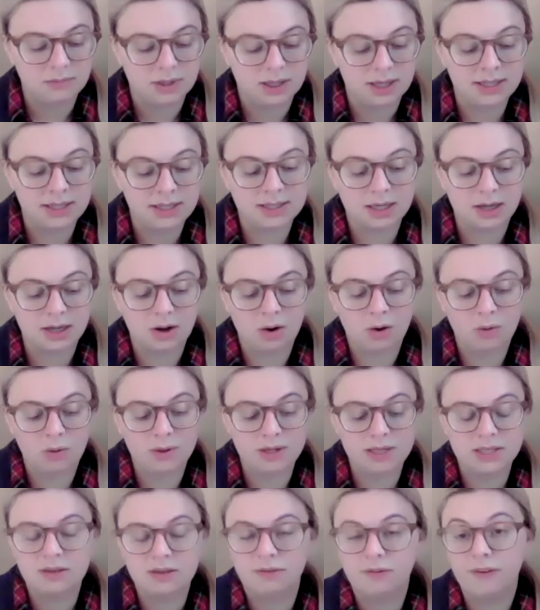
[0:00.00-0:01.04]
isn't
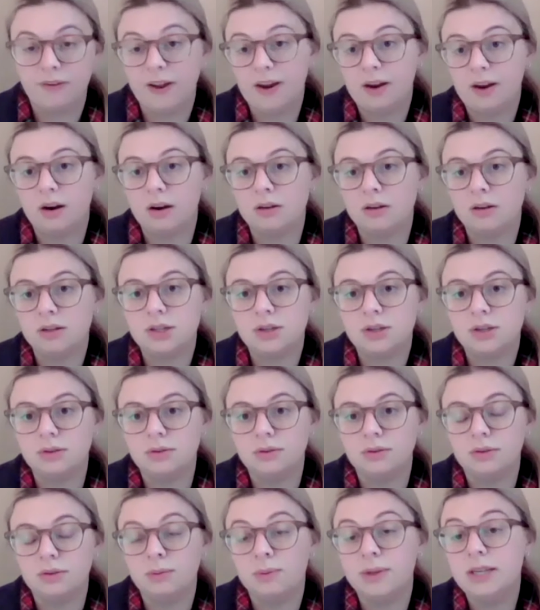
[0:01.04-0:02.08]
always fair
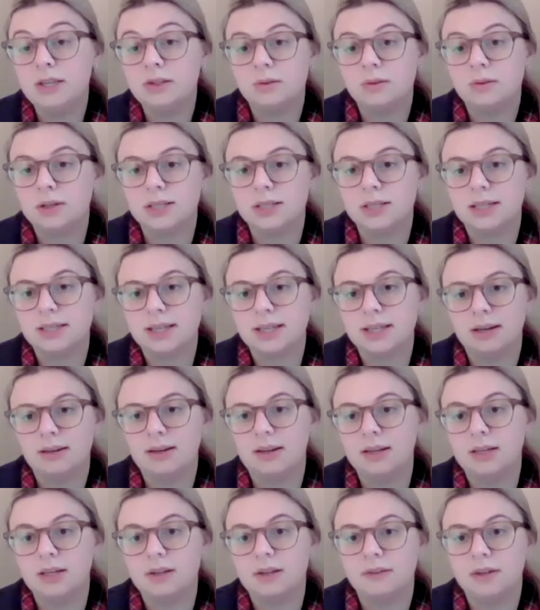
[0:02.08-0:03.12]
to the resources that an
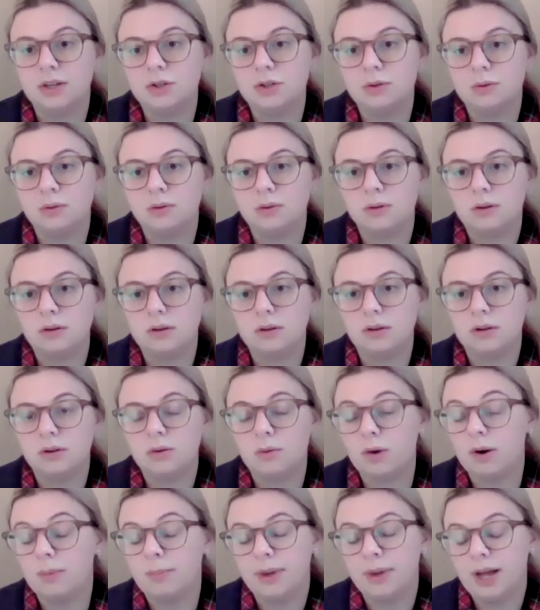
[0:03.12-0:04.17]
individual
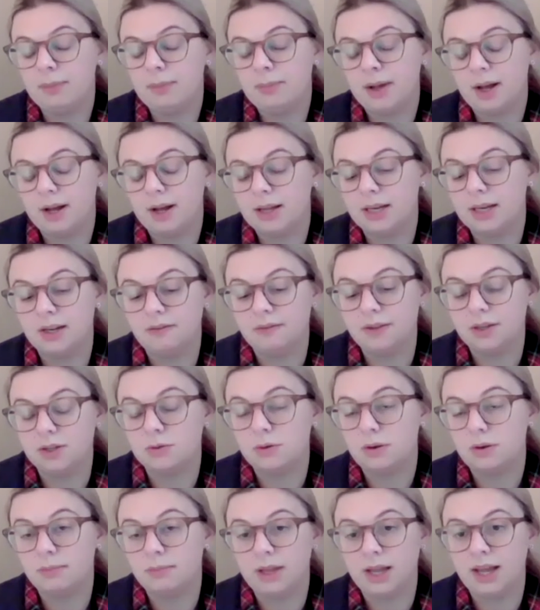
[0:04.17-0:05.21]
or a BIPOC
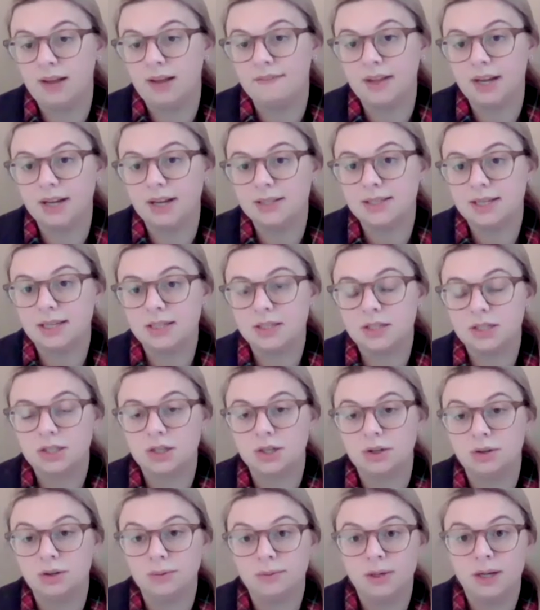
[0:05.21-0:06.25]
individual may have access
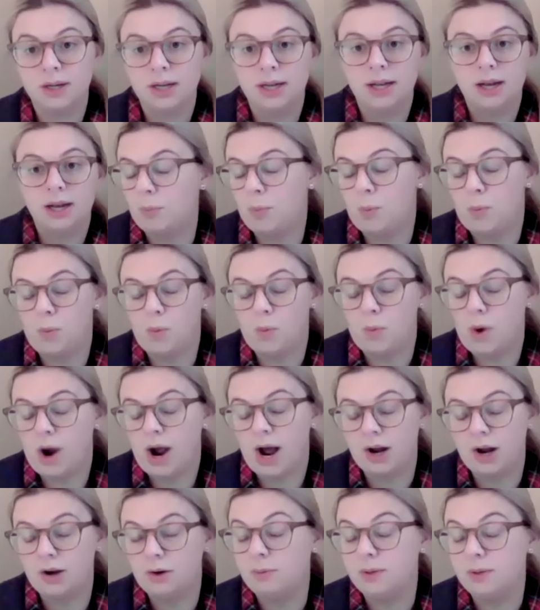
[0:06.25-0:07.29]
to.
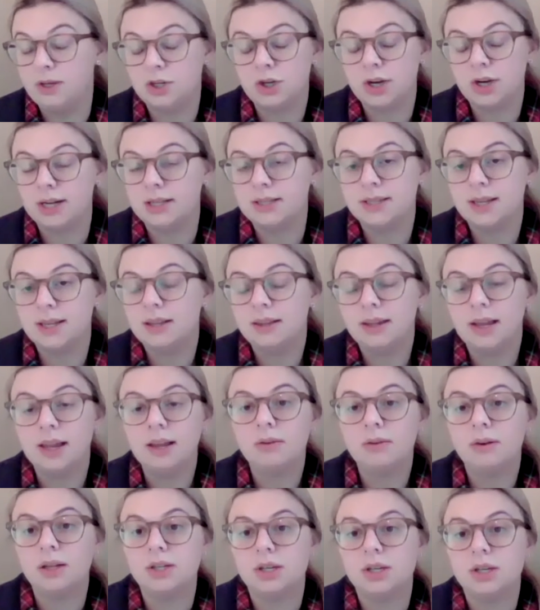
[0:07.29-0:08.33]
How do we translate
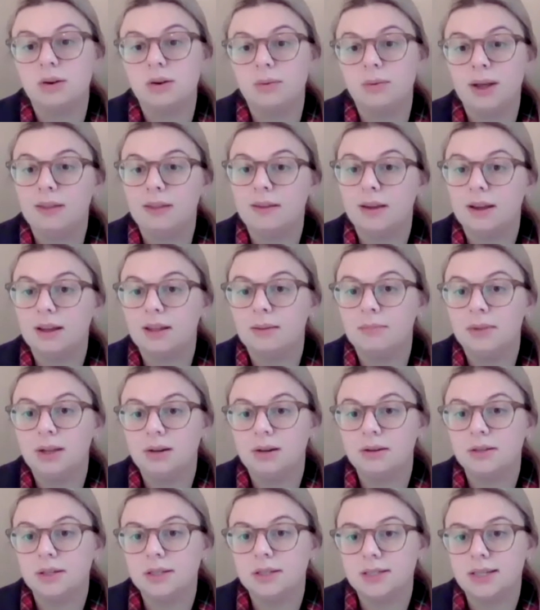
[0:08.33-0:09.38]
language in a way that can be
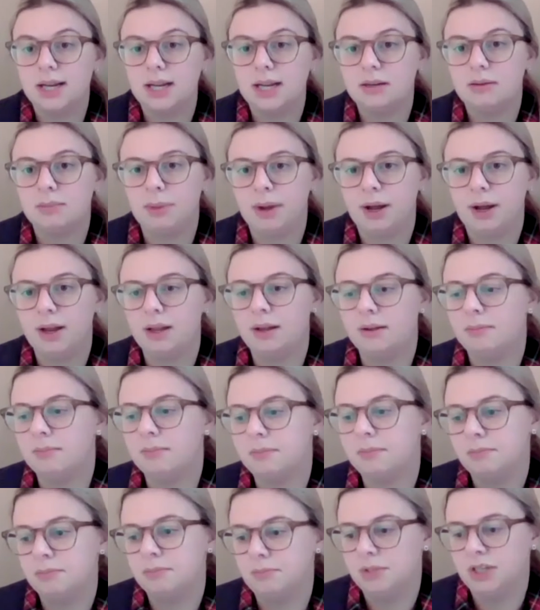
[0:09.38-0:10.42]
understood by a
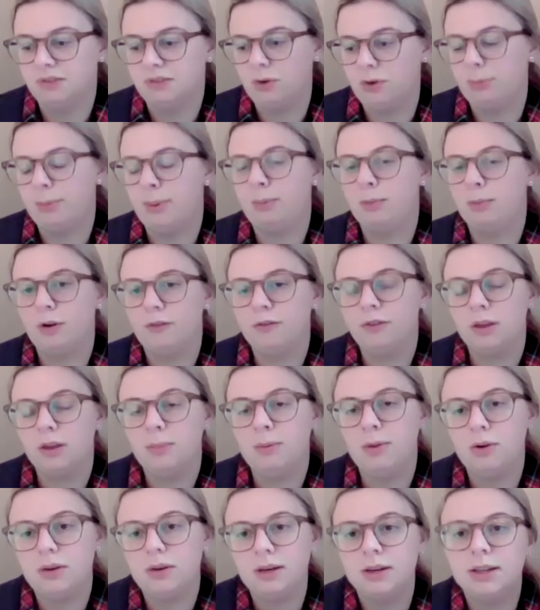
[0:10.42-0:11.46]
different member of the
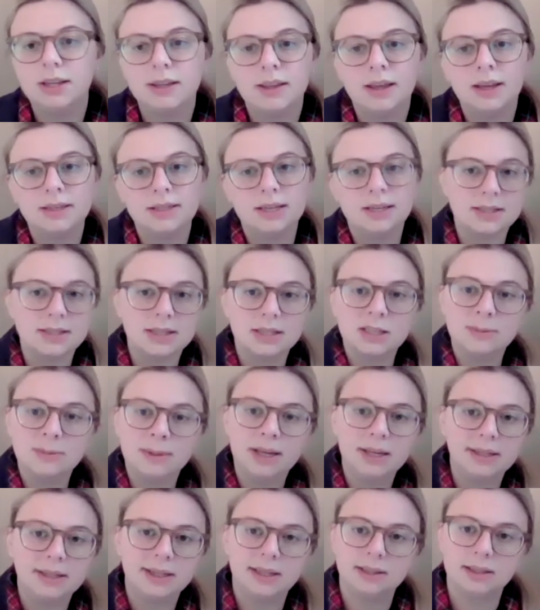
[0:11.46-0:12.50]
community that doesn't
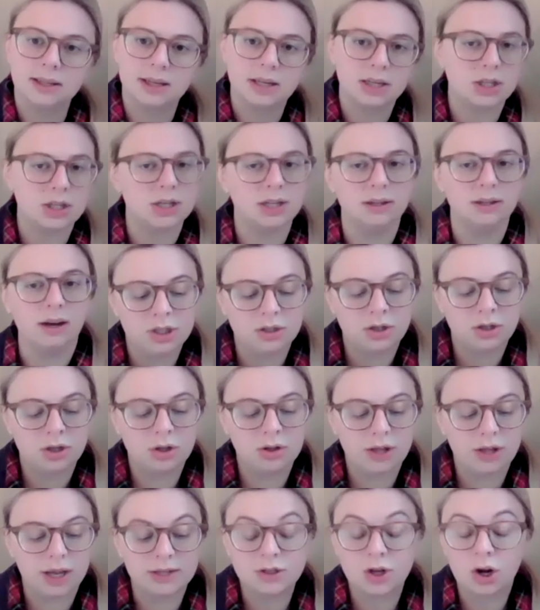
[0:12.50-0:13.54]
speak English? And
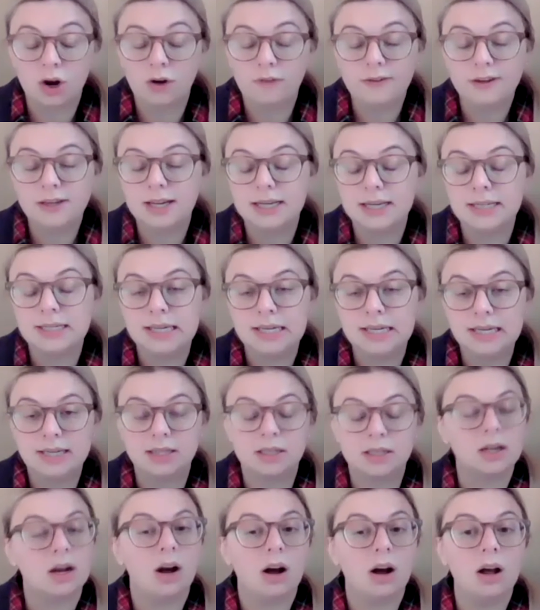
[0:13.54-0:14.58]
as COVID-19
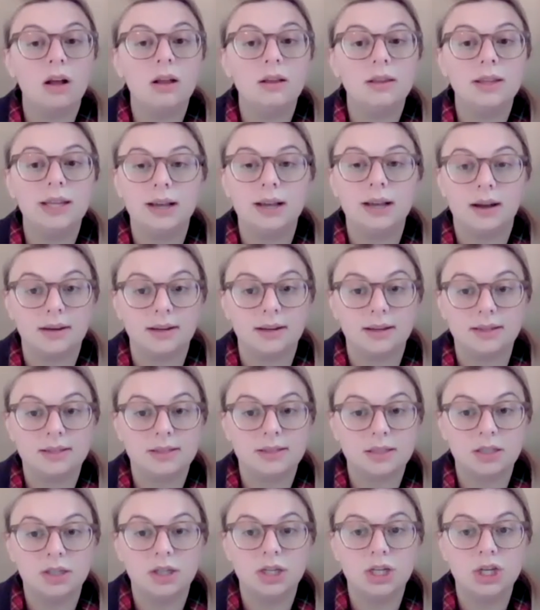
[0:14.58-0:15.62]
is calling on us
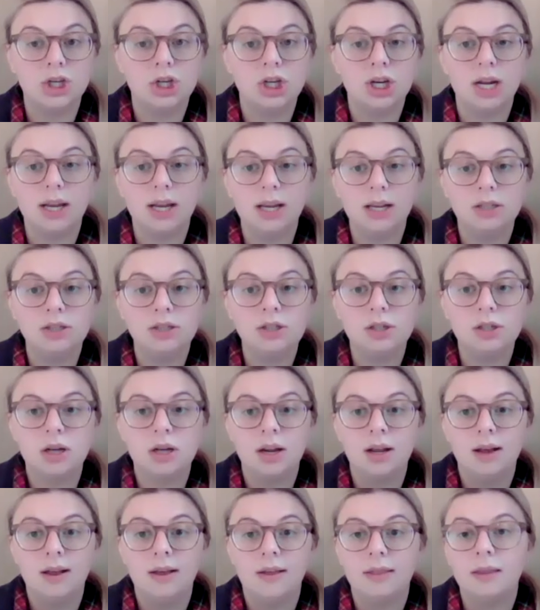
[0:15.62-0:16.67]
to change
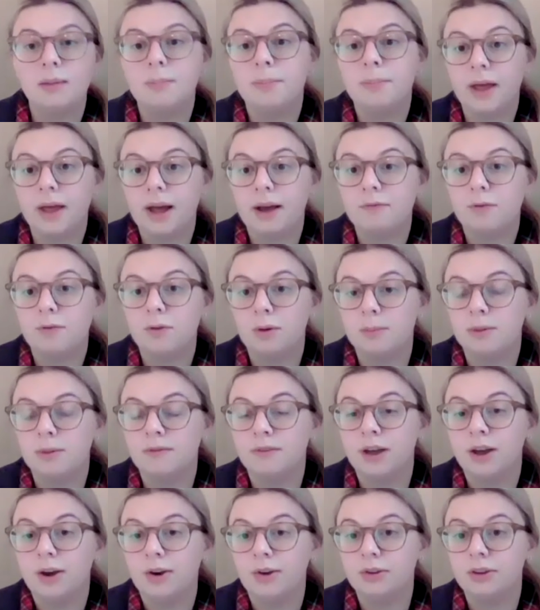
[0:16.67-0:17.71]
the platform of
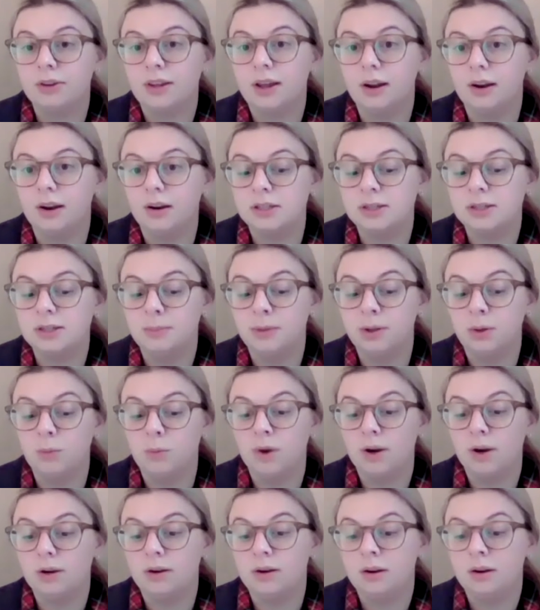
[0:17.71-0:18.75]
healthcare to be
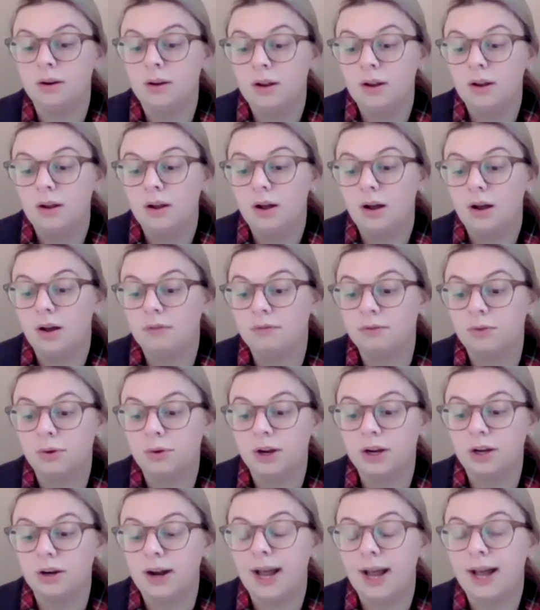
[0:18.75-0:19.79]
one of
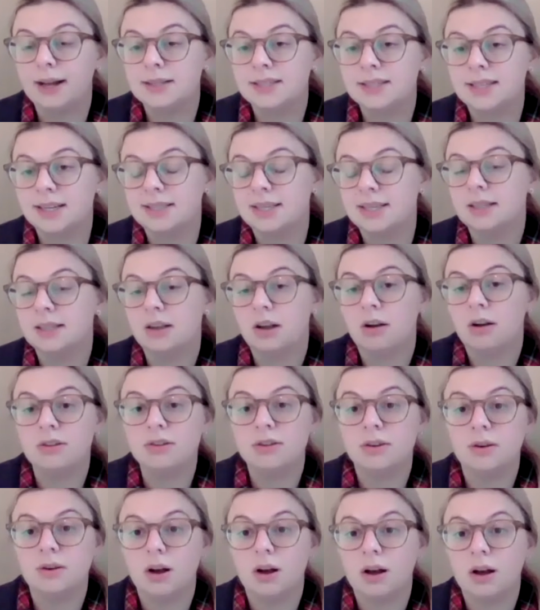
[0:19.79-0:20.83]
greater access, it's
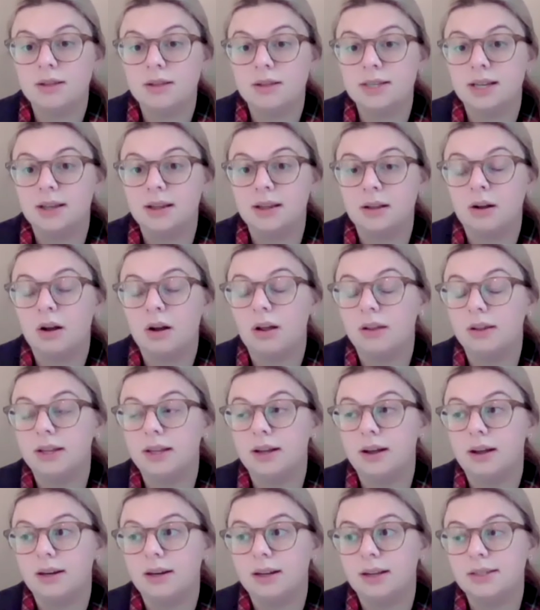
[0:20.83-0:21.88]
also
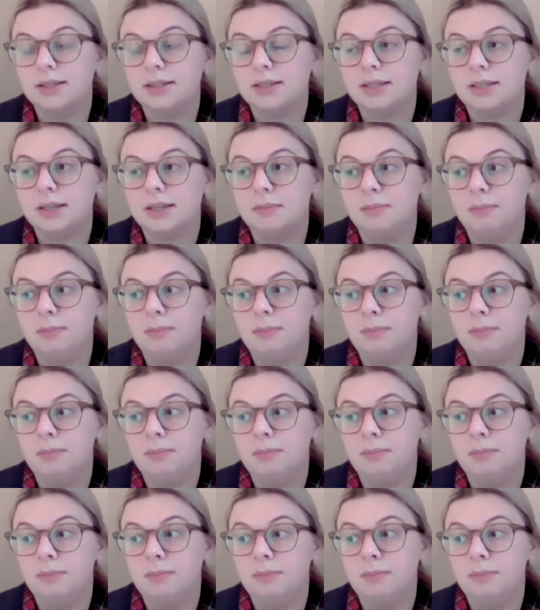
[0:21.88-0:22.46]
calling on us to